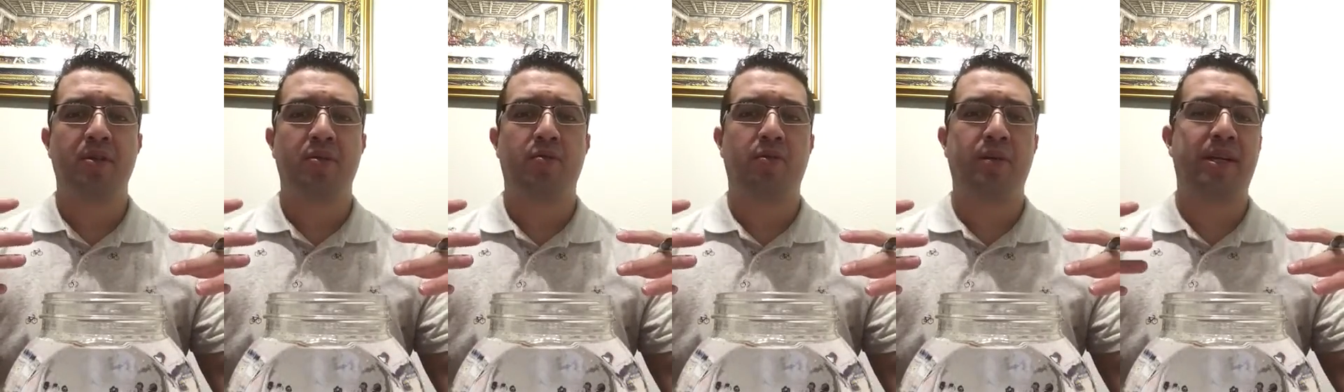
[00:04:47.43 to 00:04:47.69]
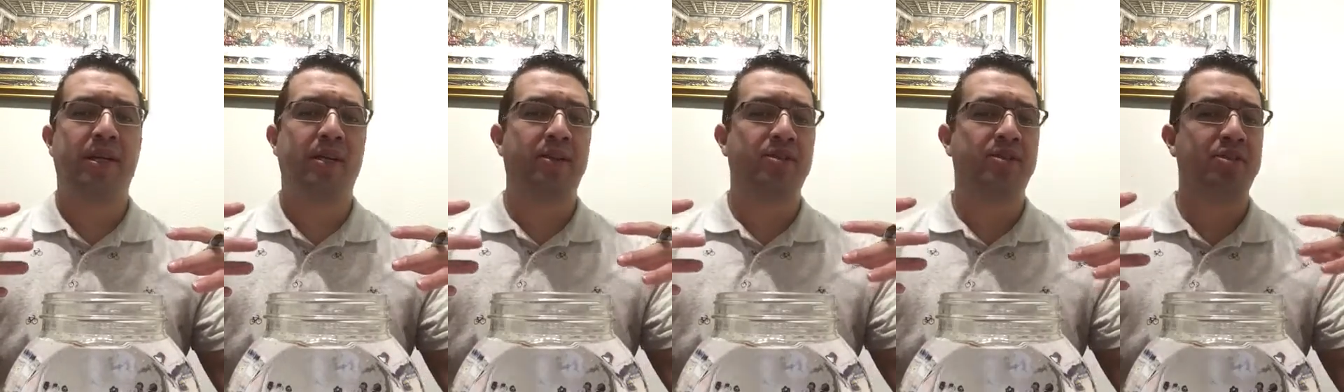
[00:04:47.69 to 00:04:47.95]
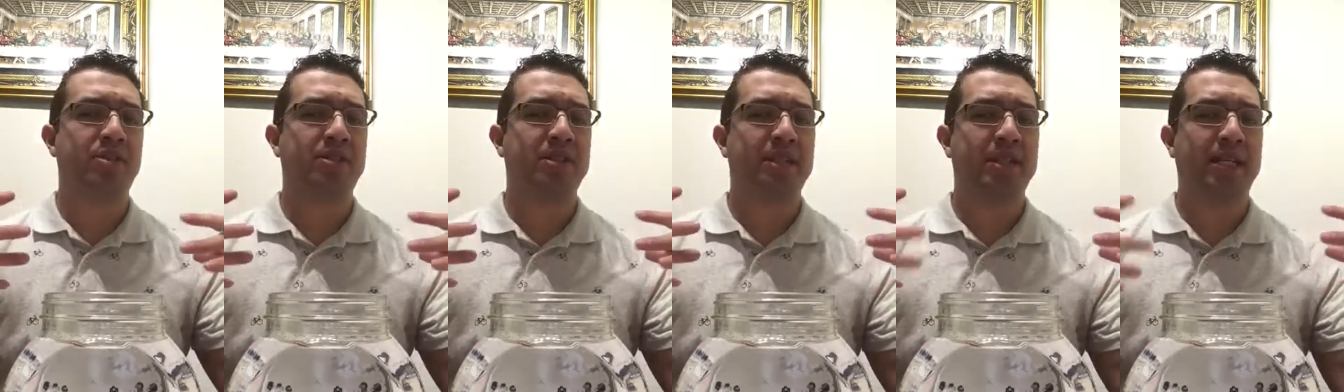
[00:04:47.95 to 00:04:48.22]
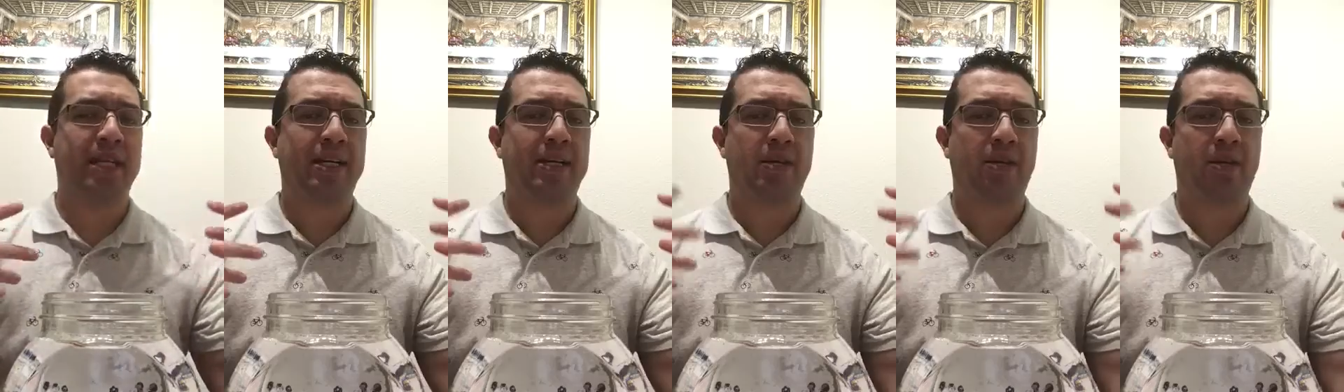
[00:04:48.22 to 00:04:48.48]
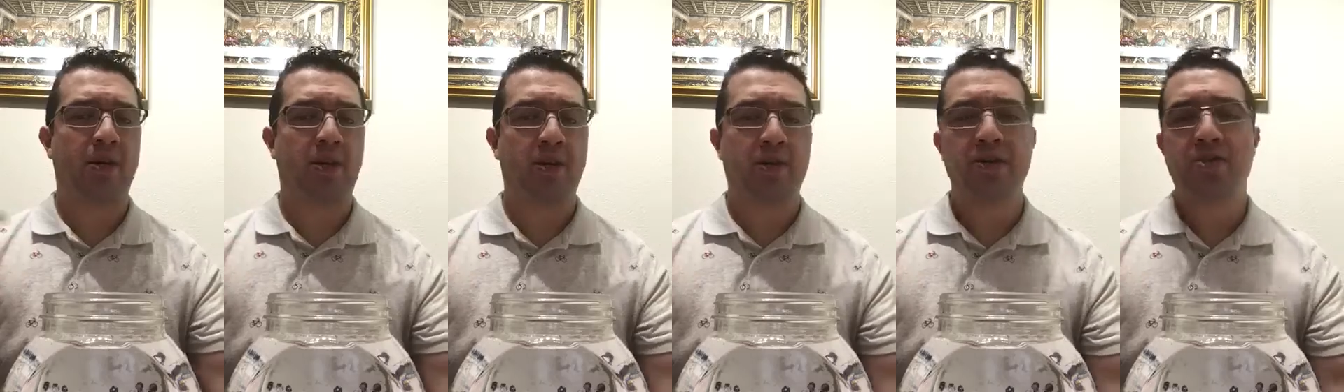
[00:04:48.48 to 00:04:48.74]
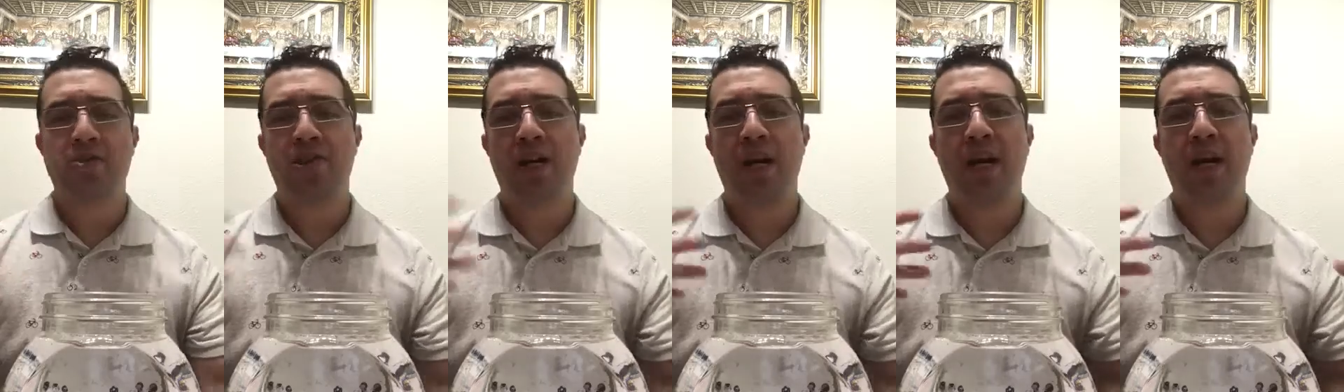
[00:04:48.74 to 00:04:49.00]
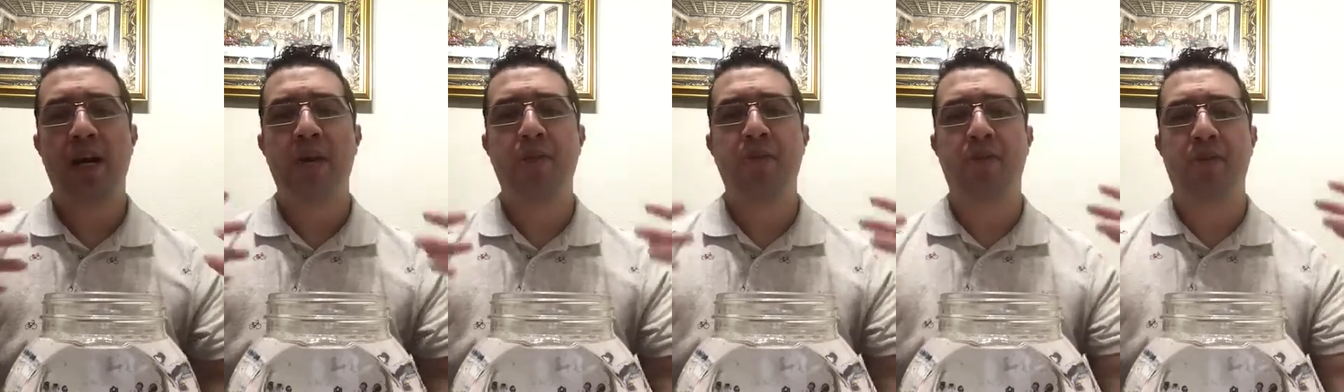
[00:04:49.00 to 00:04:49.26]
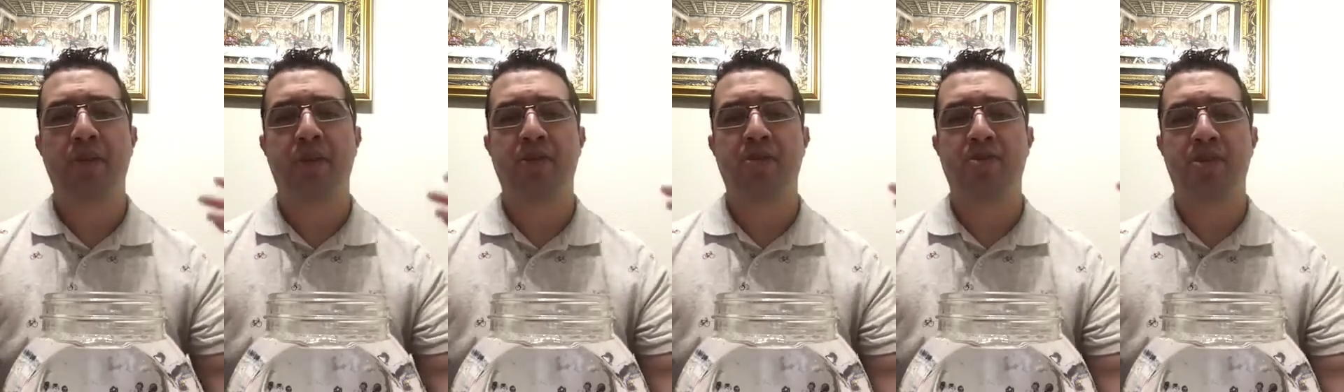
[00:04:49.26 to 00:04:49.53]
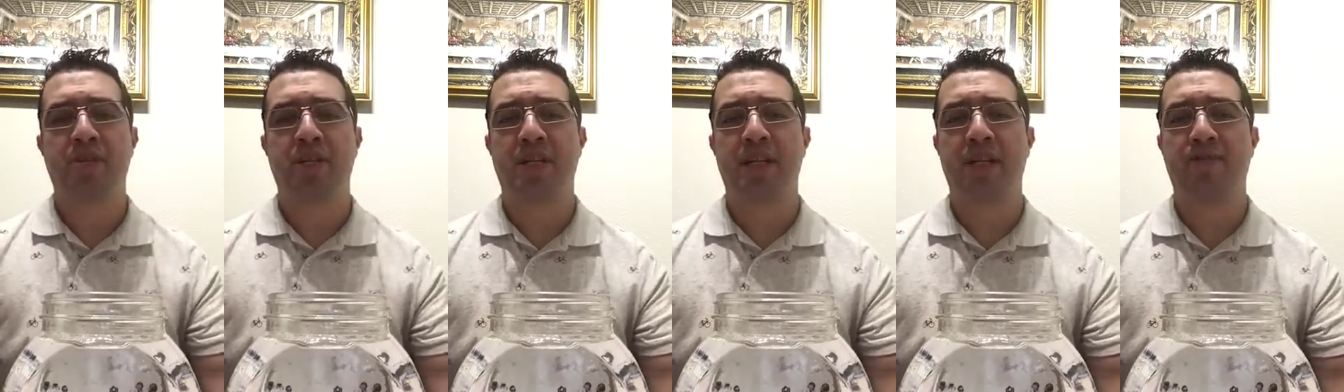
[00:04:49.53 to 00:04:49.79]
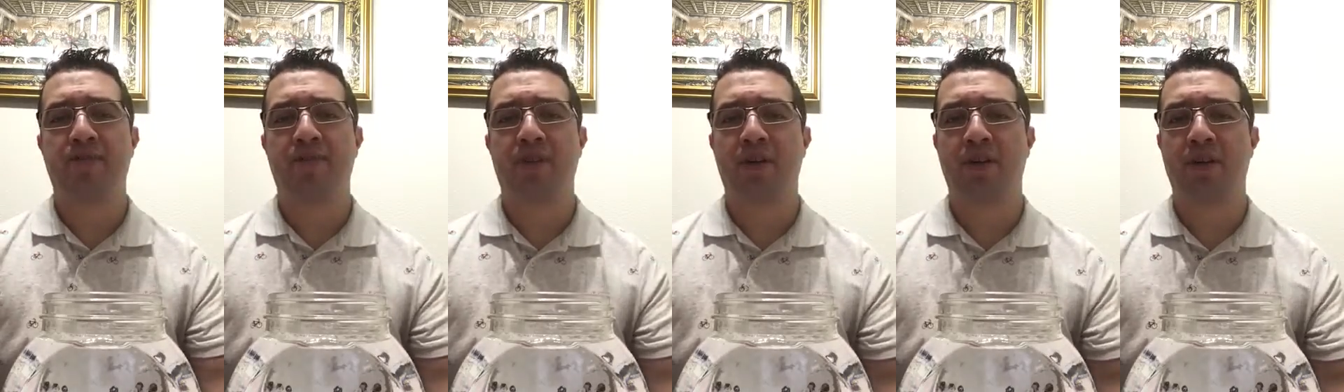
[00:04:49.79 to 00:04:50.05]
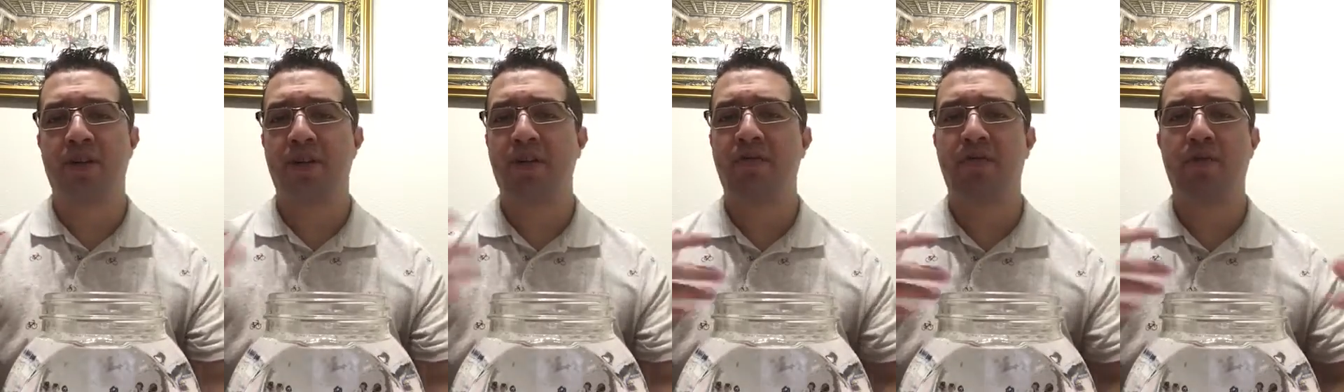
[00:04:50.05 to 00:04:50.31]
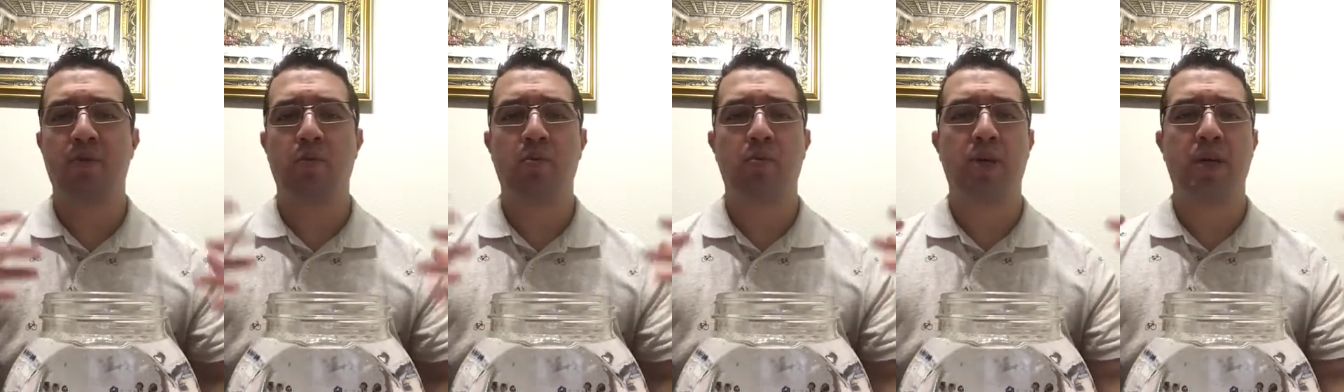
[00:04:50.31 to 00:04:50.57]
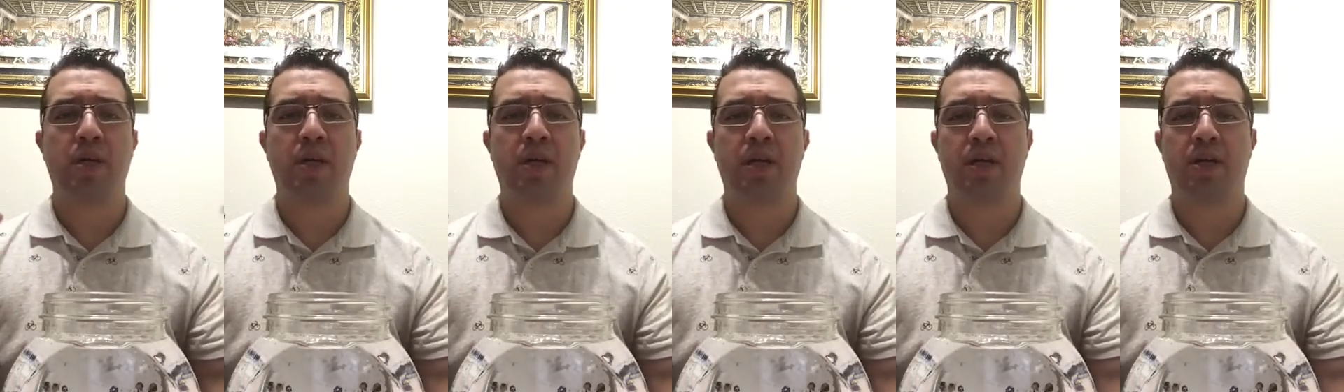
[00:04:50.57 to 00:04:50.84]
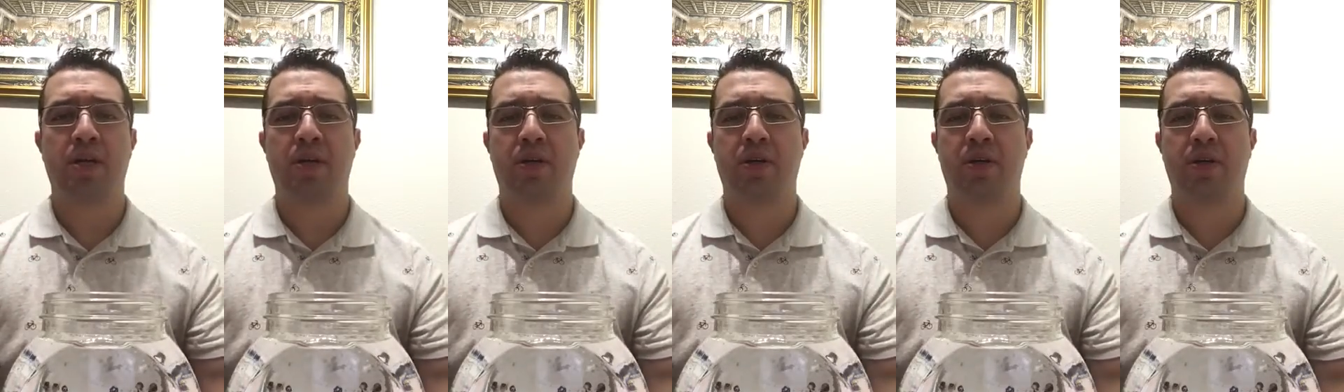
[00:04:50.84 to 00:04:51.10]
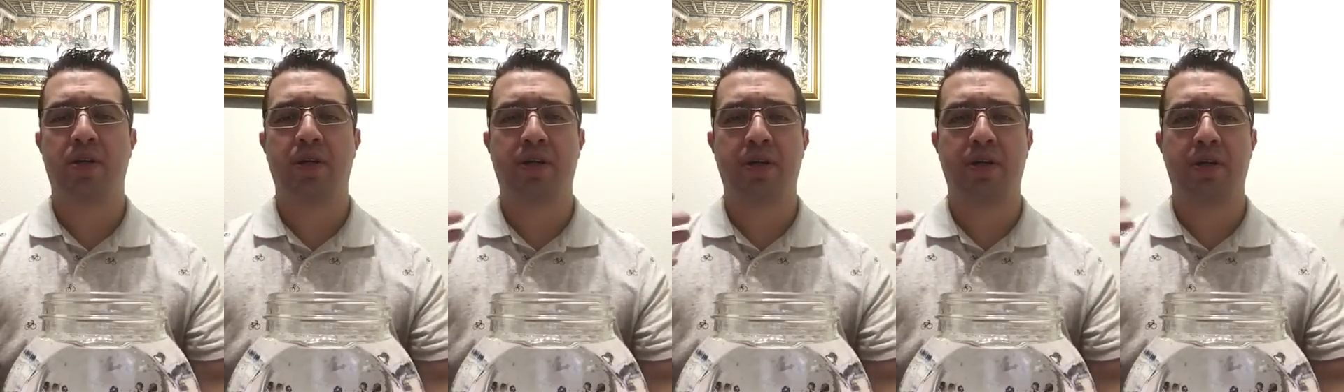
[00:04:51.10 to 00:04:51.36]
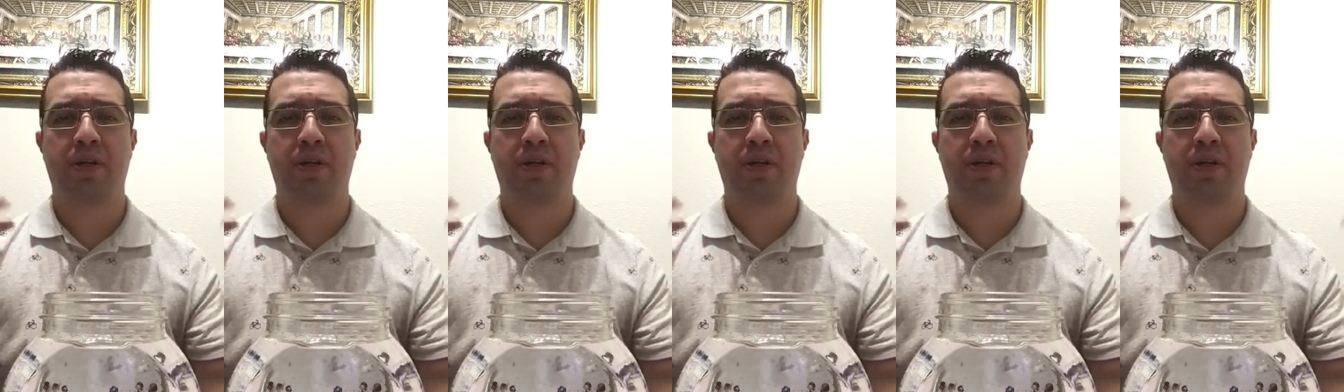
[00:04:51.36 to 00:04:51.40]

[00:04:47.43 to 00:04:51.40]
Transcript: whether you should stay at your current job or you should leave for a different one, or